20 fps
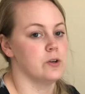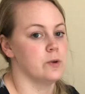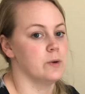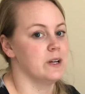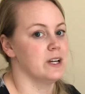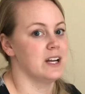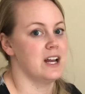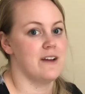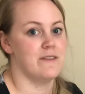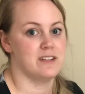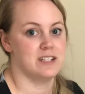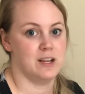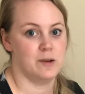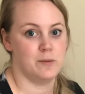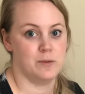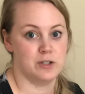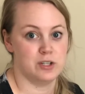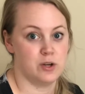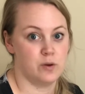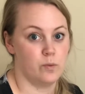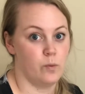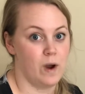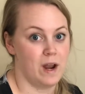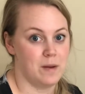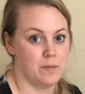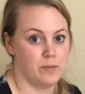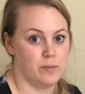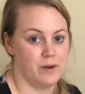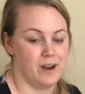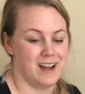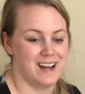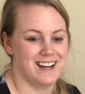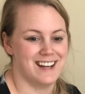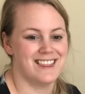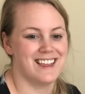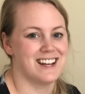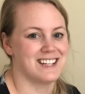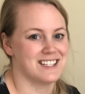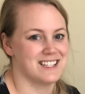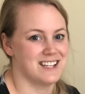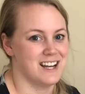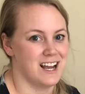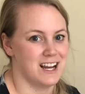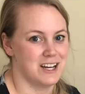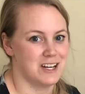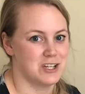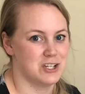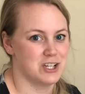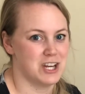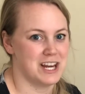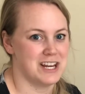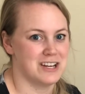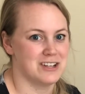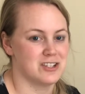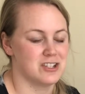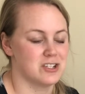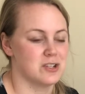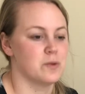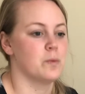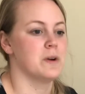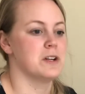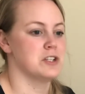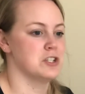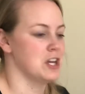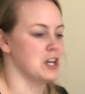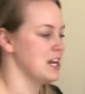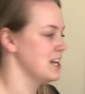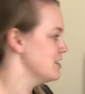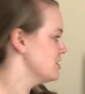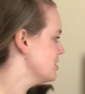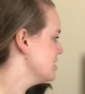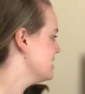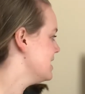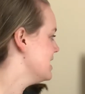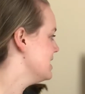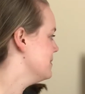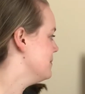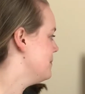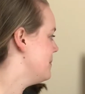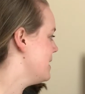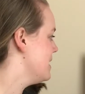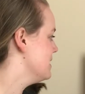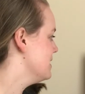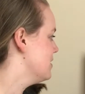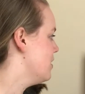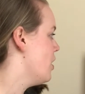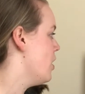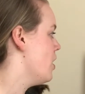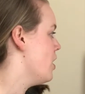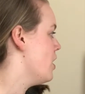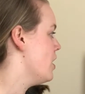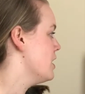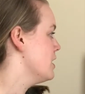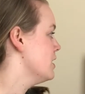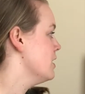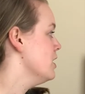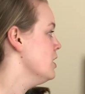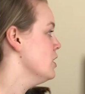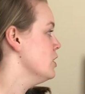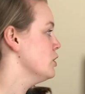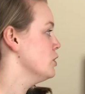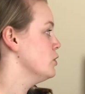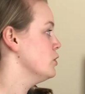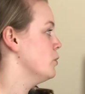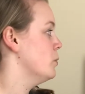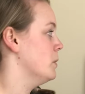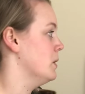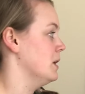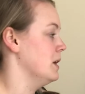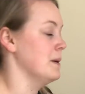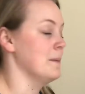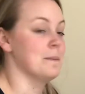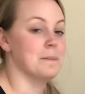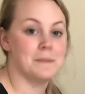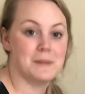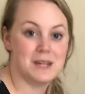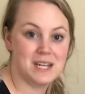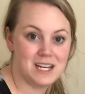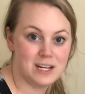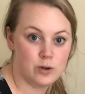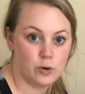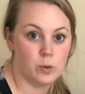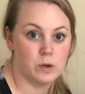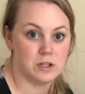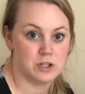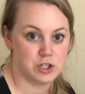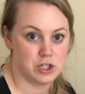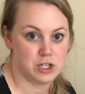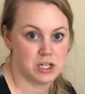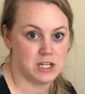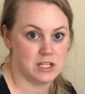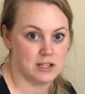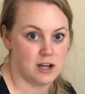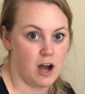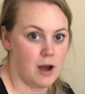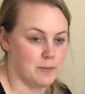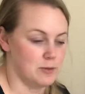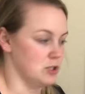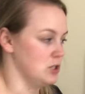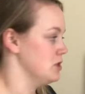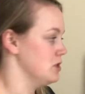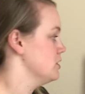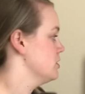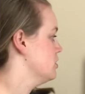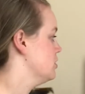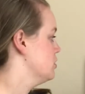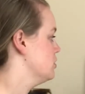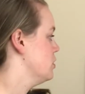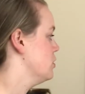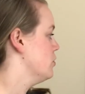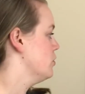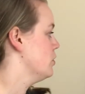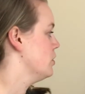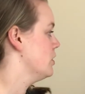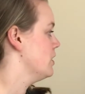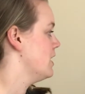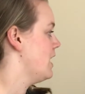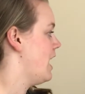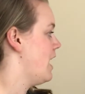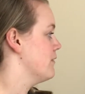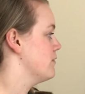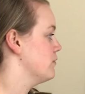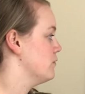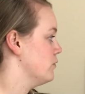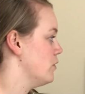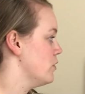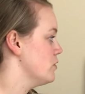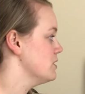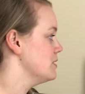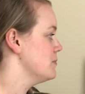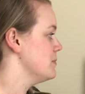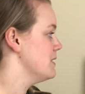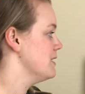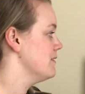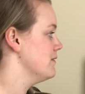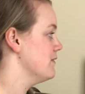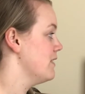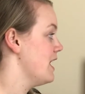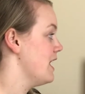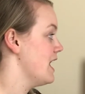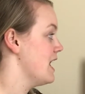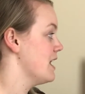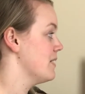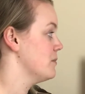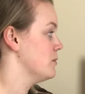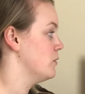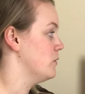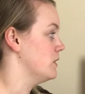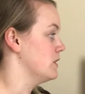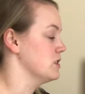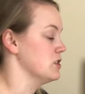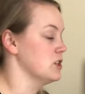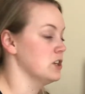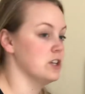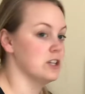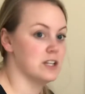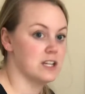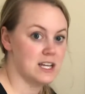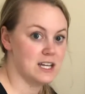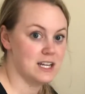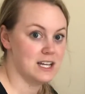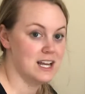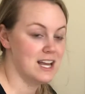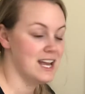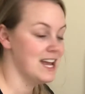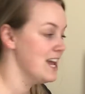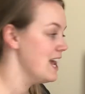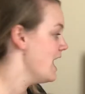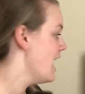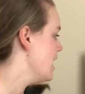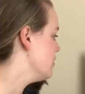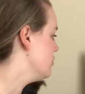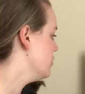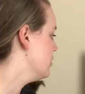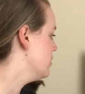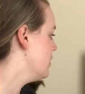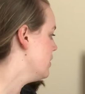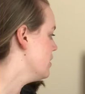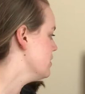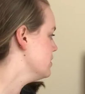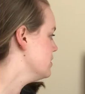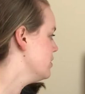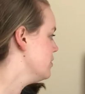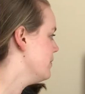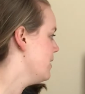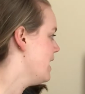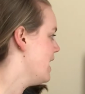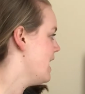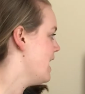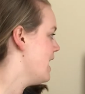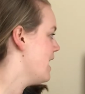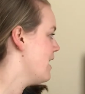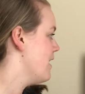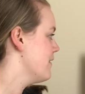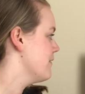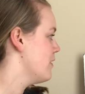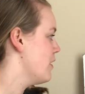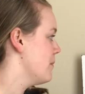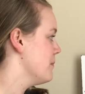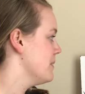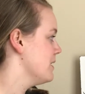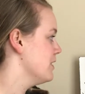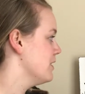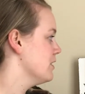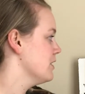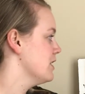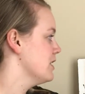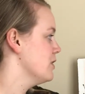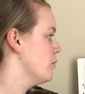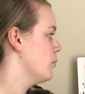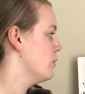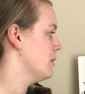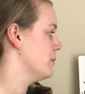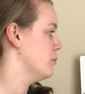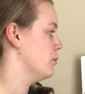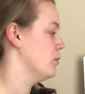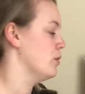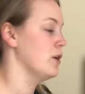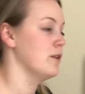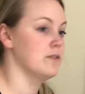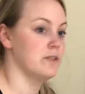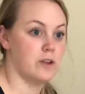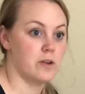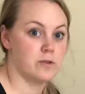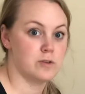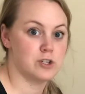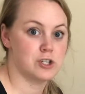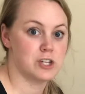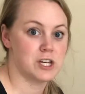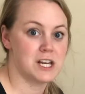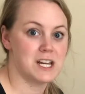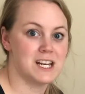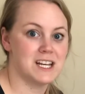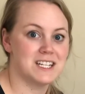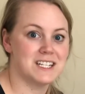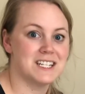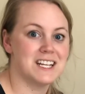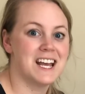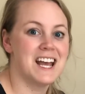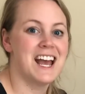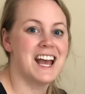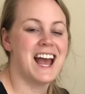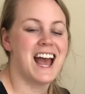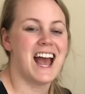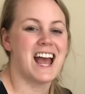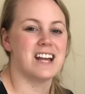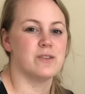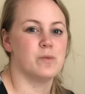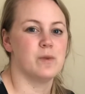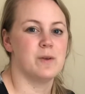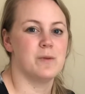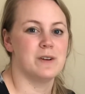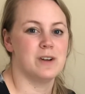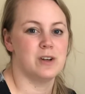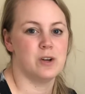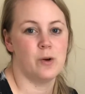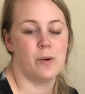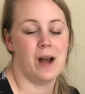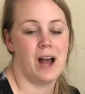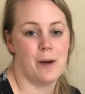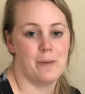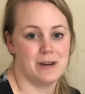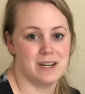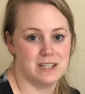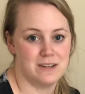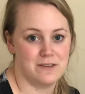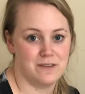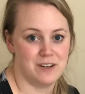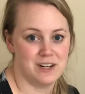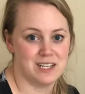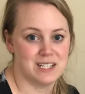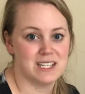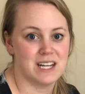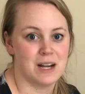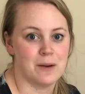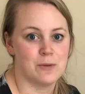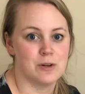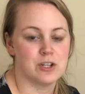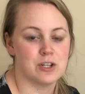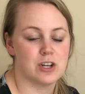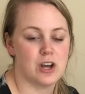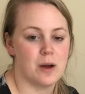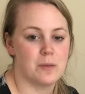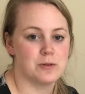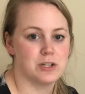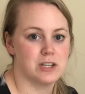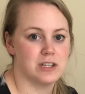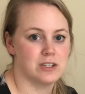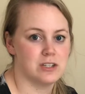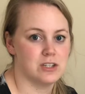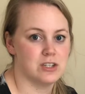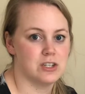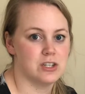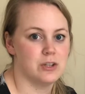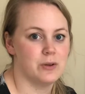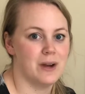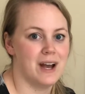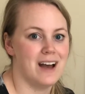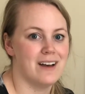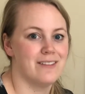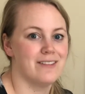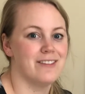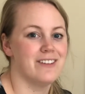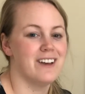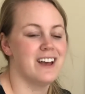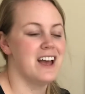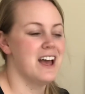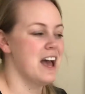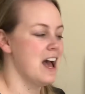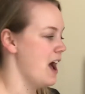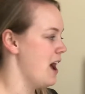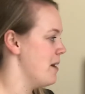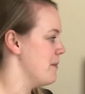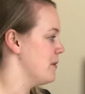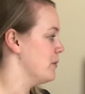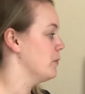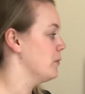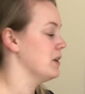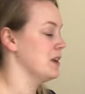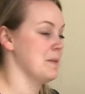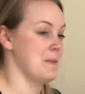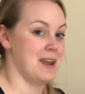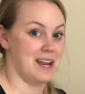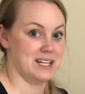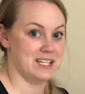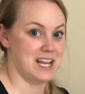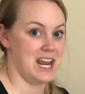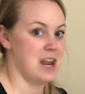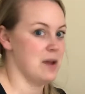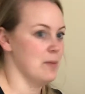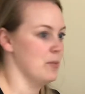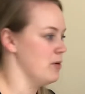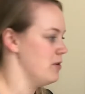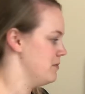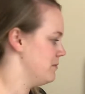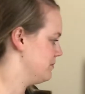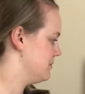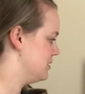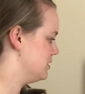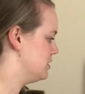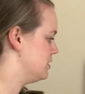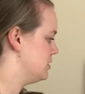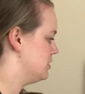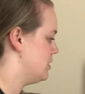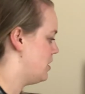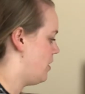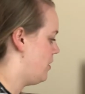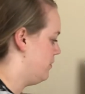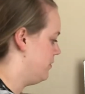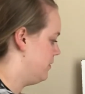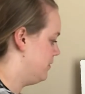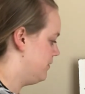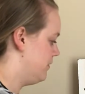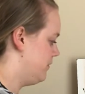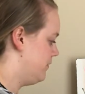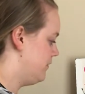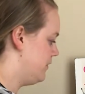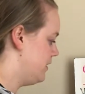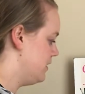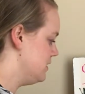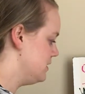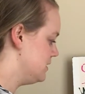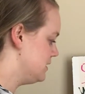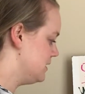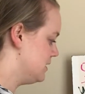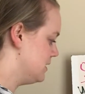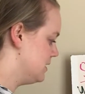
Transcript: are gonna have a sandwich on white bread. That's not gonna change. What changes is based on your meat or cheese options. So you could have roast beef, ham, or turkey, and you could also have American or provolone cheese, and we wanna know how many different sandwich options do you have, and we're gonna make a table. So first,